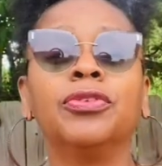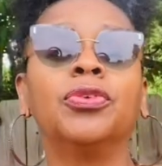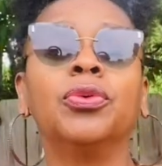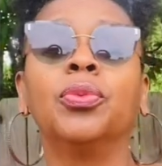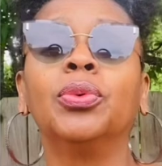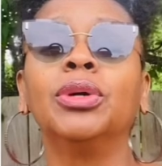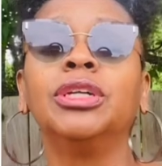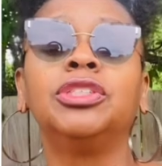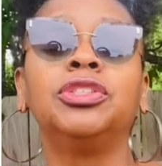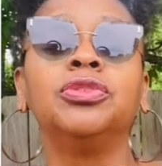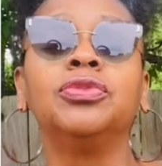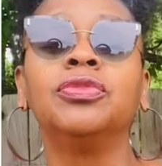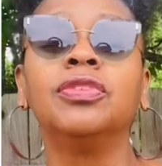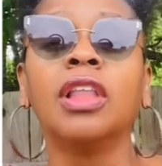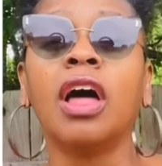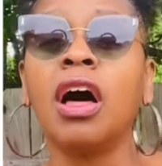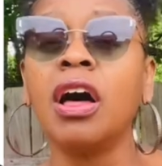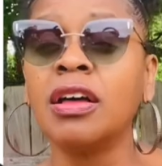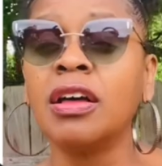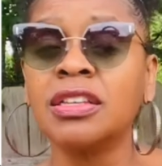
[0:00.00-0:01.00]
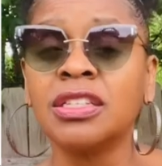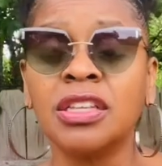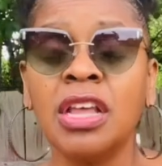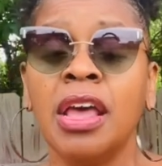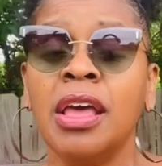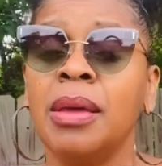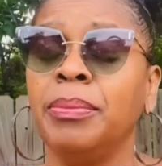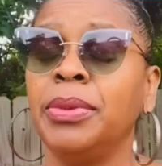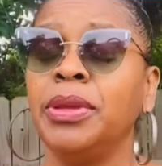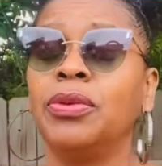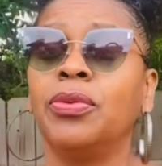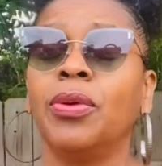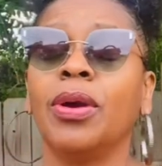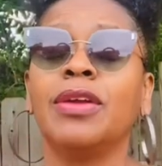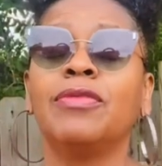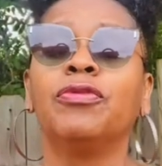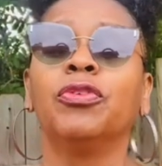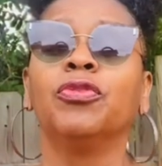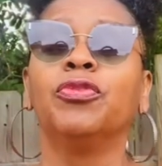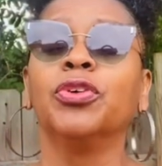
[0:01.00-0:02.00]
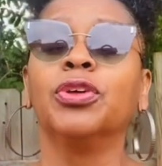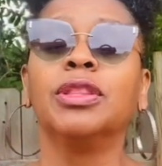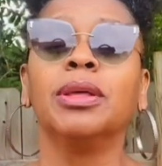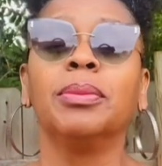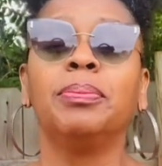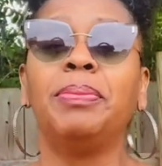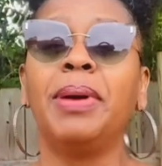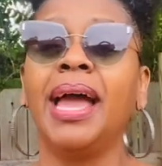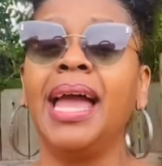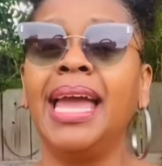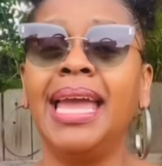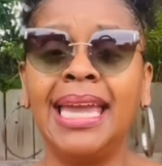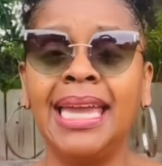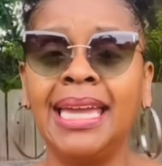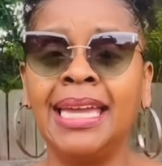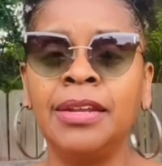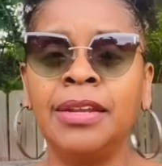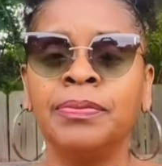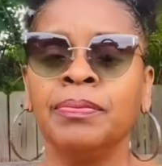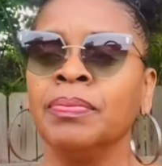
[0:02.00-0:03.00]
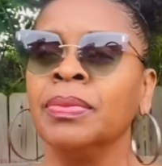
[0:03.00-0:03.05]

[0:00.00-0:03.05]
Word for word: for what you've lost. Be grateful for the pain.